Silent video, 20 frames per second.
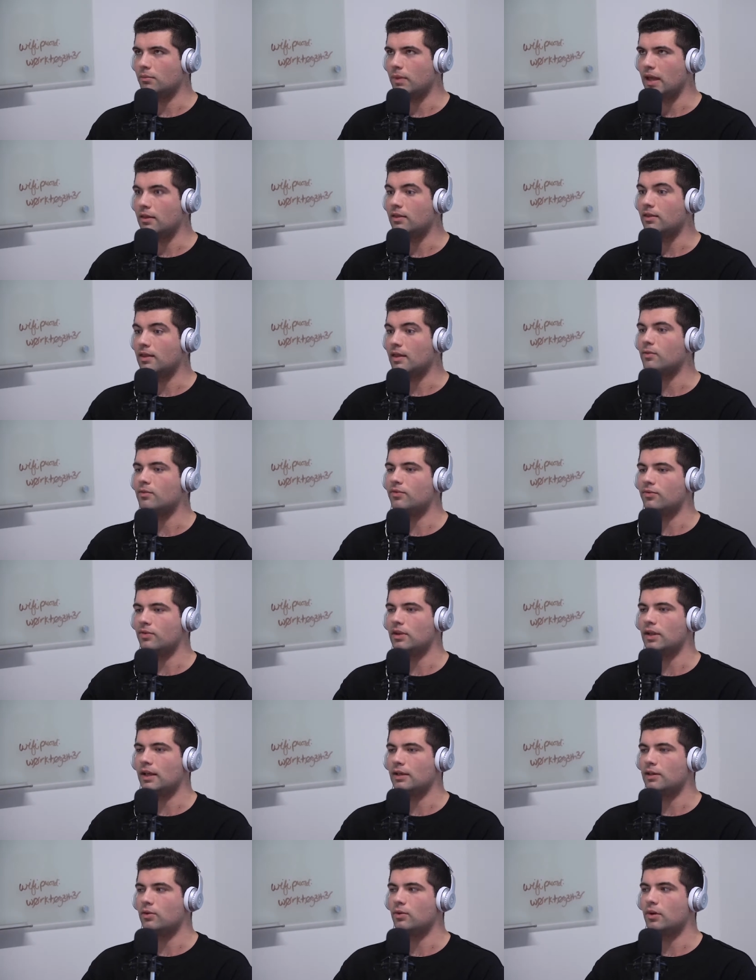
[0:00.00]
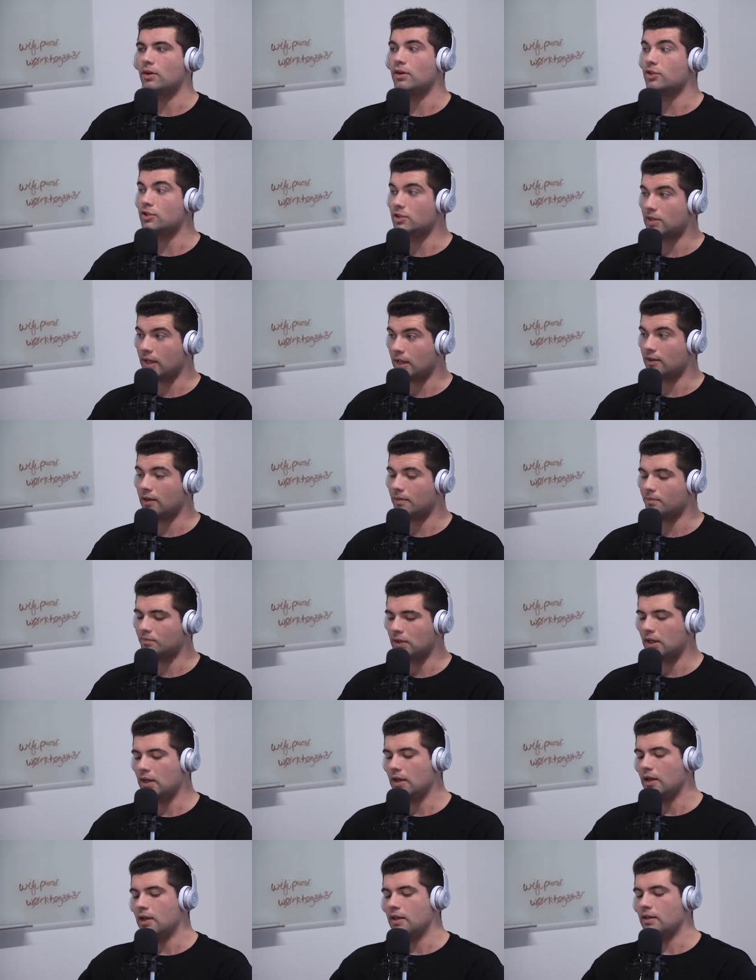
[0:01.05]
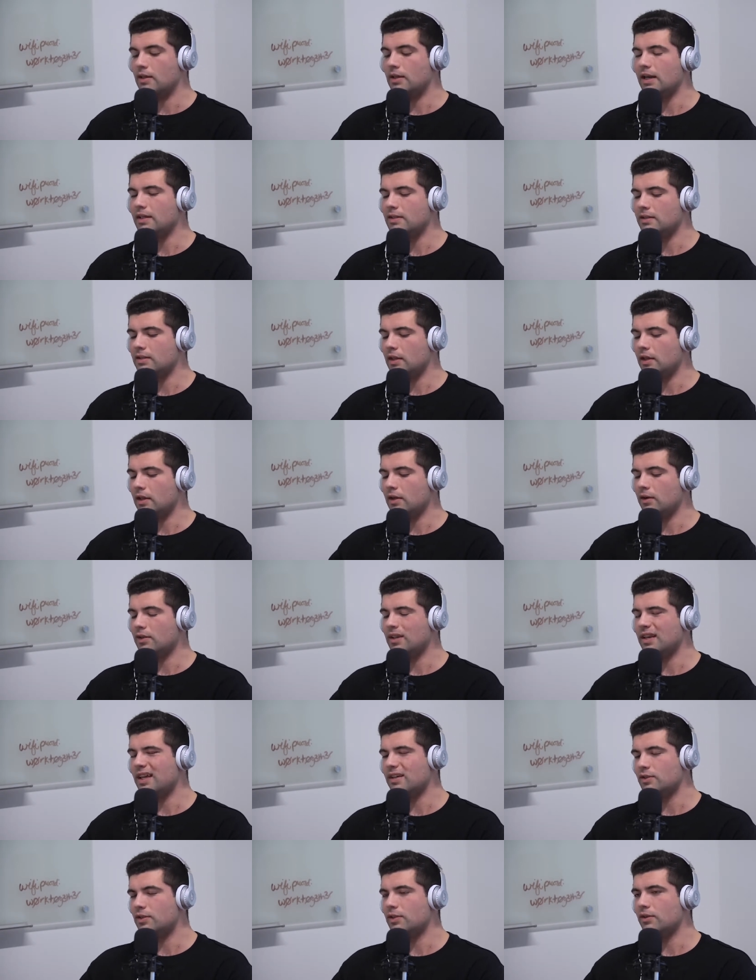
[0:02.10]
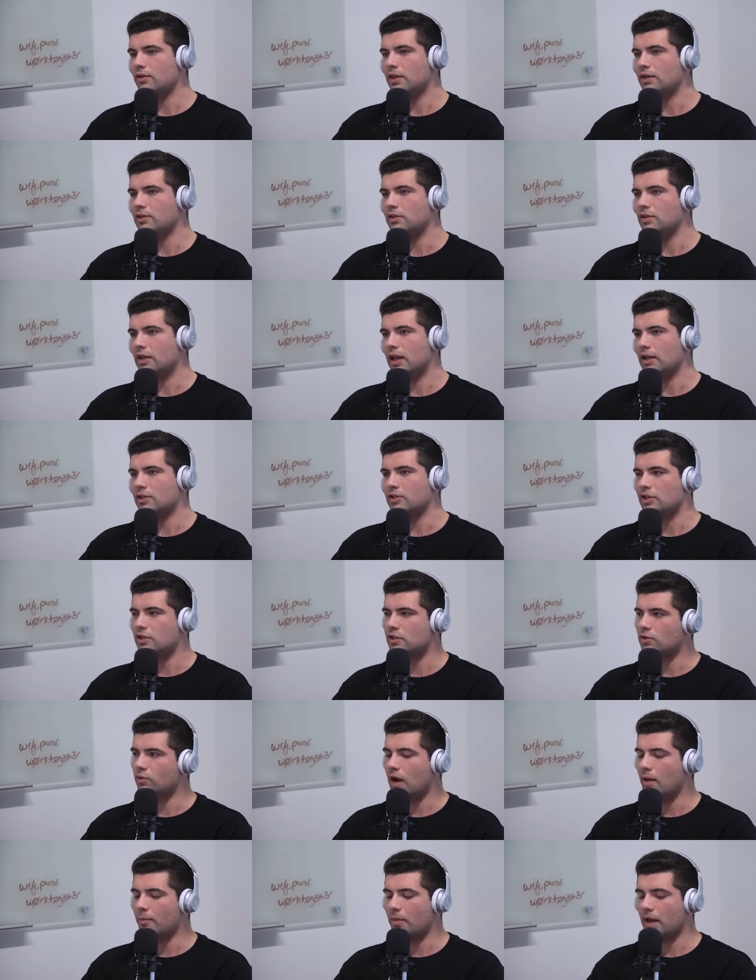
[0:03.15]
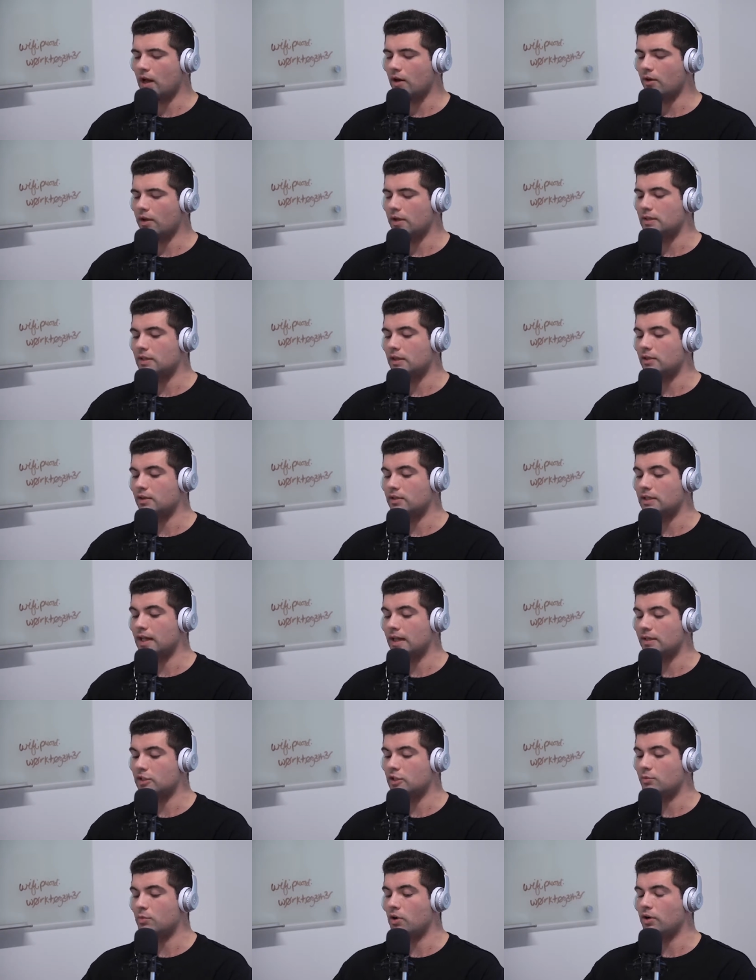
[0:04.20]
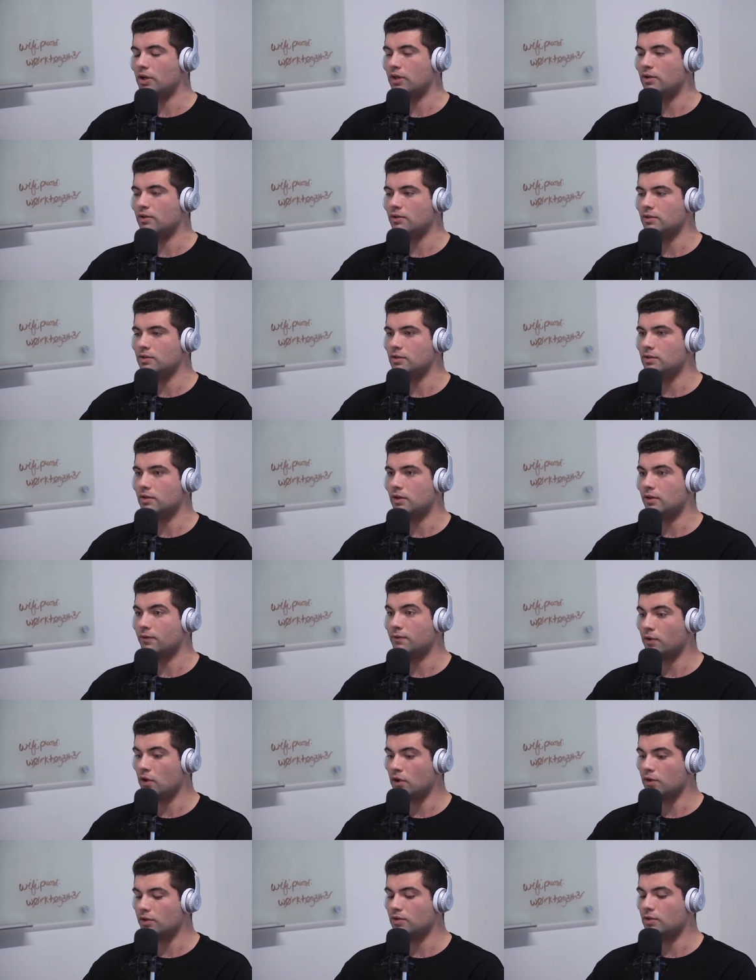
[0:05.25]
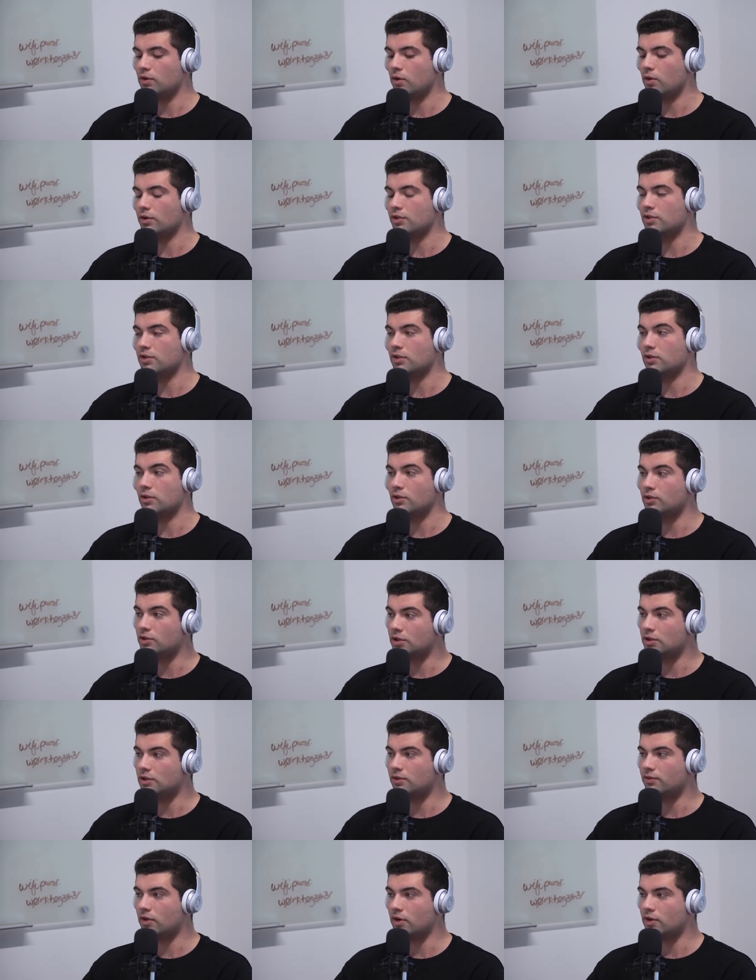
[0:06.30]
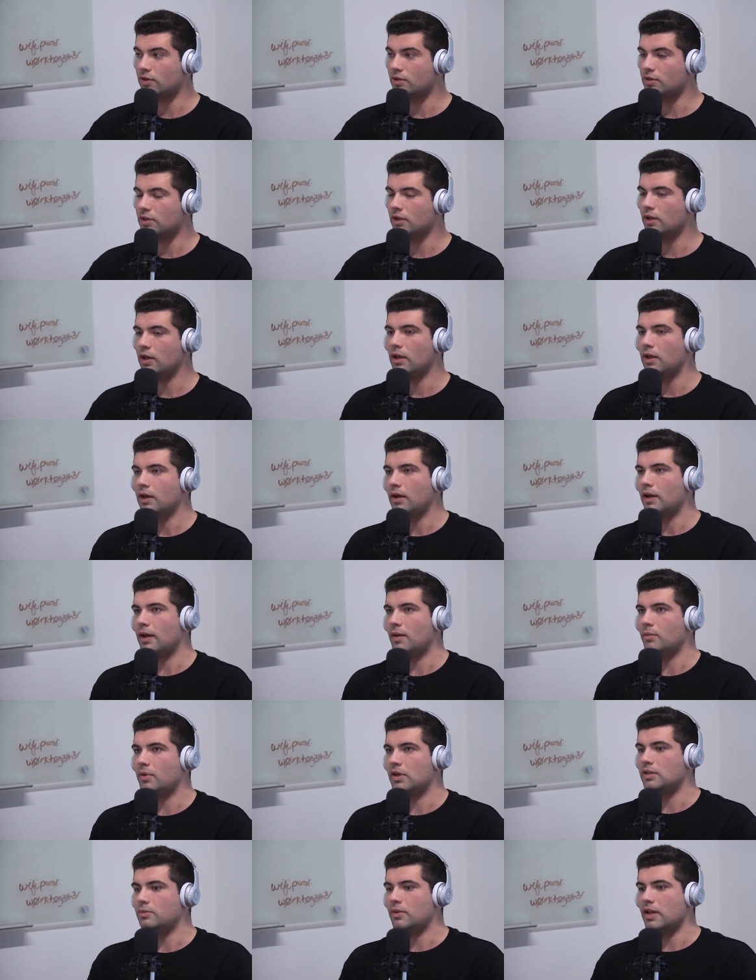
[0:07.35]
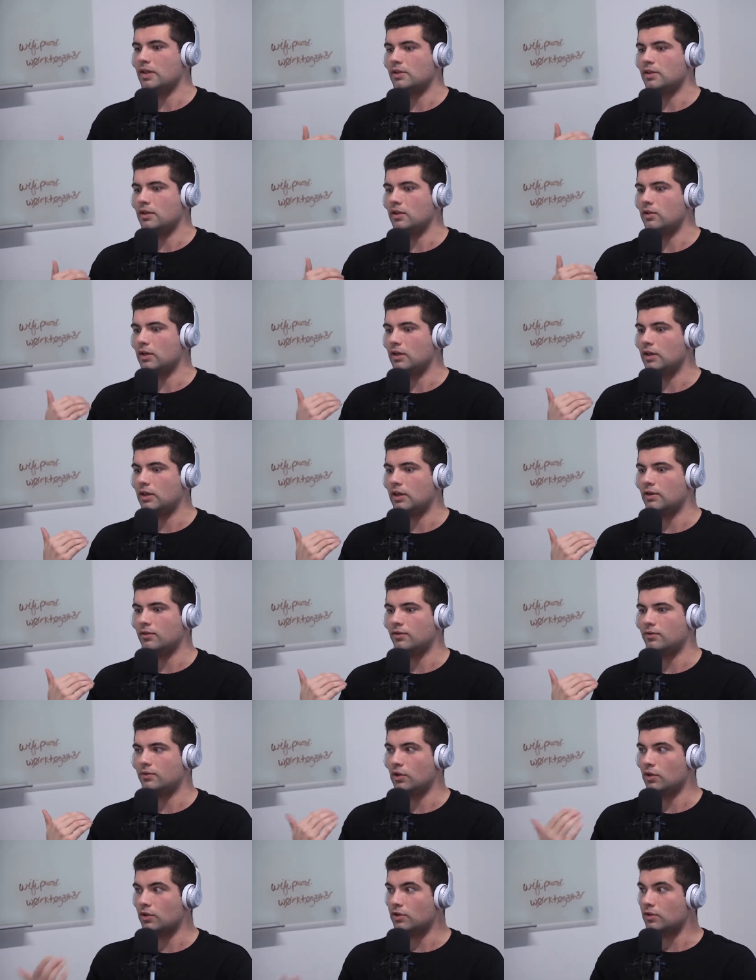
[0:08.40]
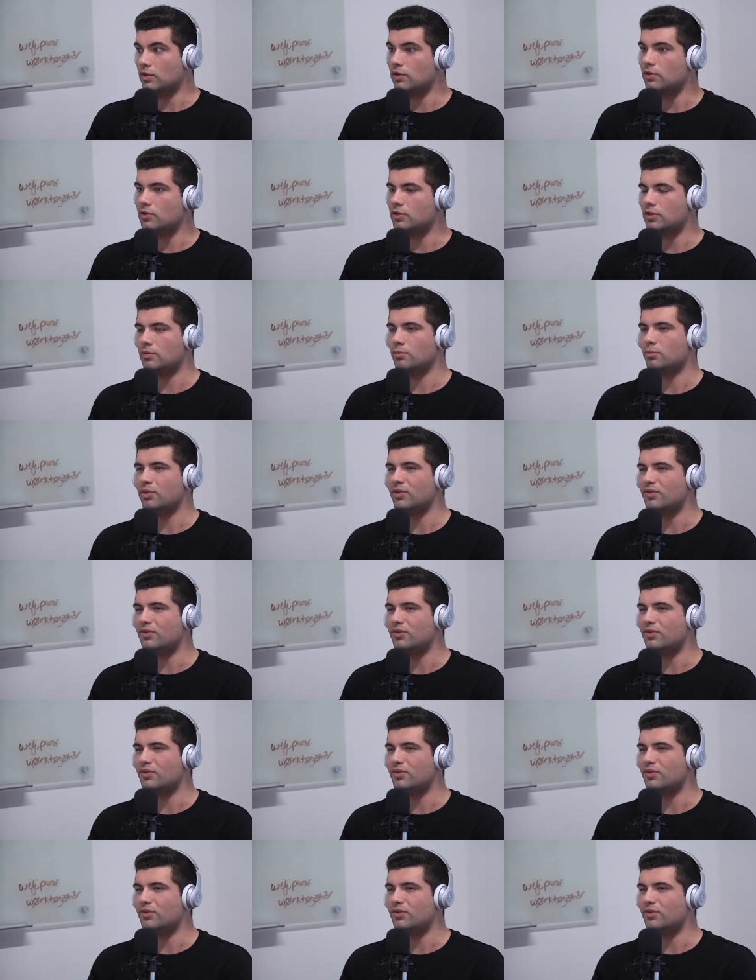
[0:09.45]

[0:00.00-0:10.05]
make them feel like you understand them. The next thing, or the next 2 things you can actually swap out, it's either testimonials first or solutions first. But it's basically you can give your solution.